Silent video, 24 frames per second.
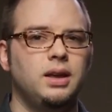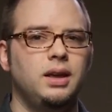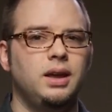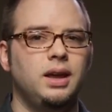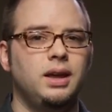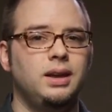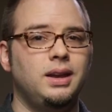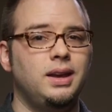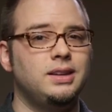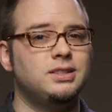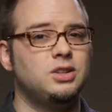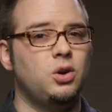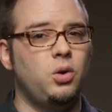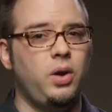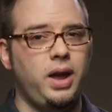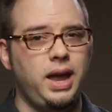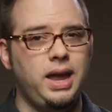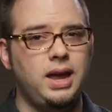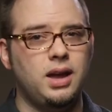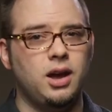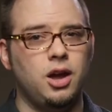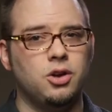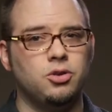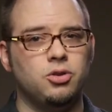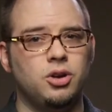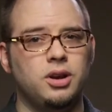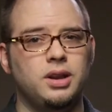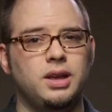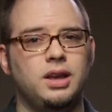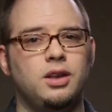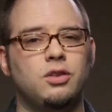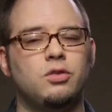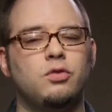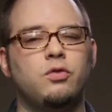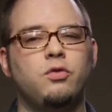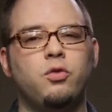and ISO 800
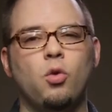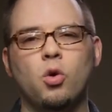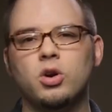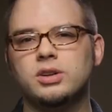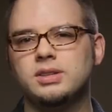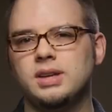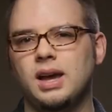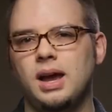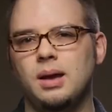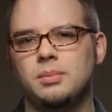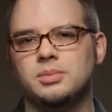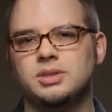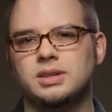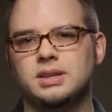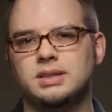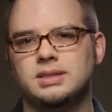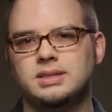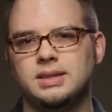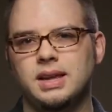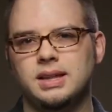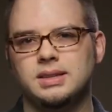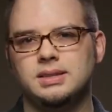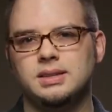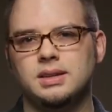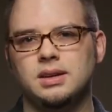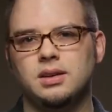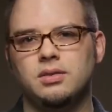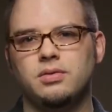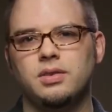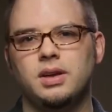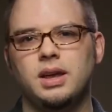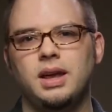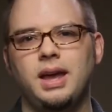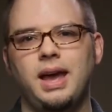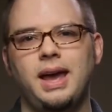is four times as sensitive